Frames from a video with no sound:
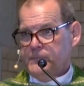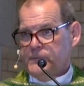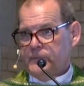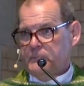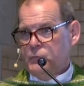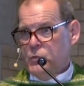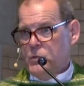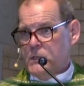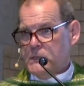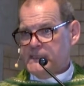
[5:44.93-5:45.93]
So, the
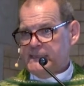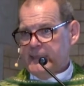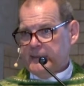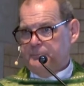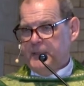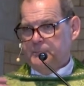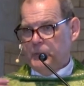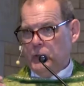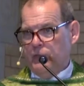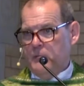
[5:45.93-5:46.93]
more sick
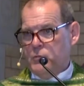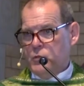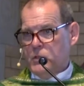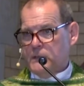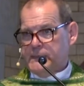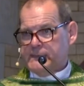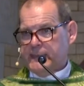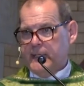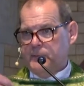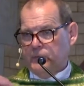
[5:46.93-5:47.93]
people, the more
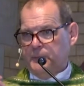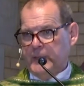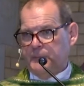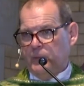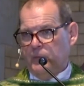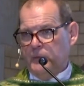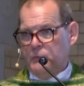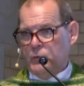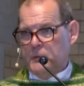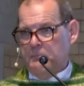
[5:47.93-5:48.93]
disabled people, the
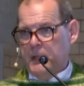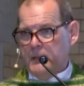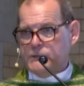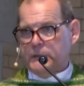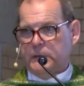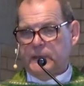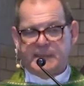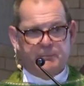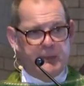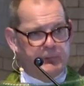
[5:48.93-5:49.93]
more
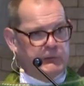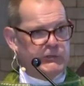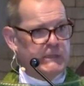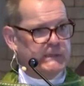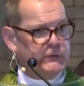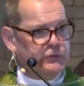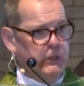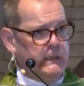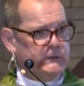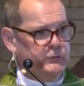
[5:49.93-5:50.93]
marginalized people Jesus
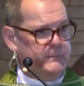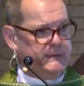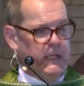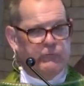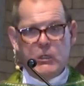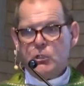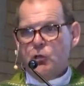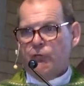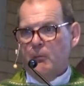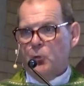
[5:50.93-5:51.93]
draws to
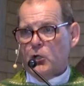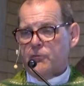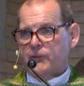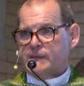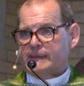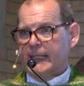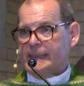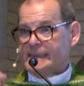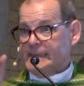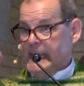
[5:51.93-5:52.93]
himself, the more they're
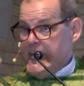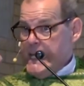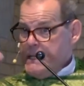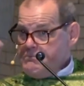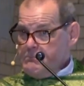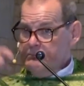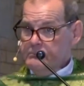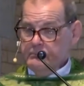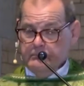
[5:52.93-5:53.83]
saying, See,